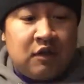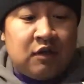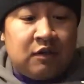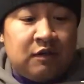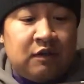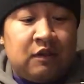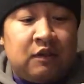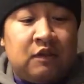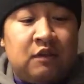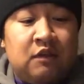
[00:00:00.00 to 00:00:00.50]
I
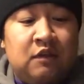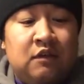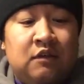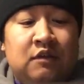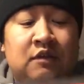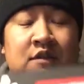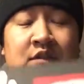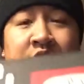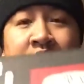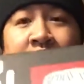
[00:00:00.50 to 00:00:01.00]
mean,
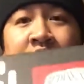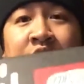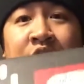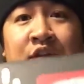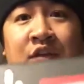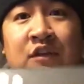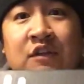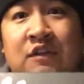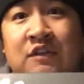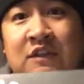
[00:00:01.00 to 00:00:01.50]
this
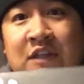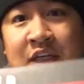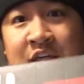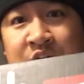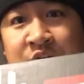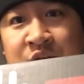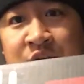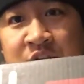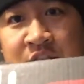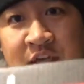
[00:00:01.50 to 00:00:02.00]
clearly looks like
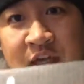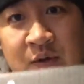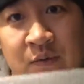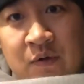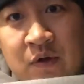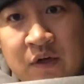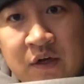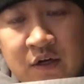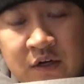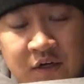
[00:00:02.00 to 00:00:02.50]
Luke
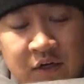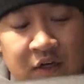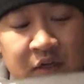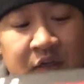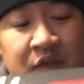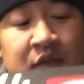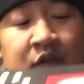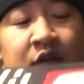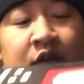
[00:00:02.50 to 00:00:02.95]
Skywalker